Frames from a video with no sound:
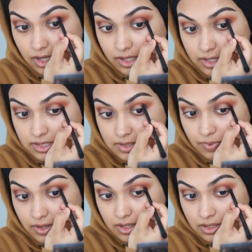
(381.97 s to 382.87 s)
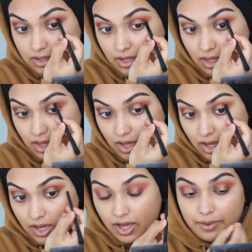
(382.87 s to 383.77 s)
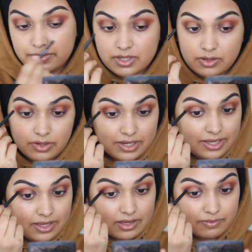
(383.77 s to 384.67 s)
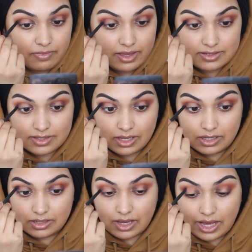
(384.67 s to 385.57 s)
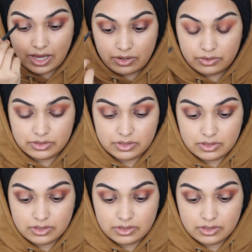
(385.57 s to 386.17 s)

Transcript: Like, it's been absolutely amazing how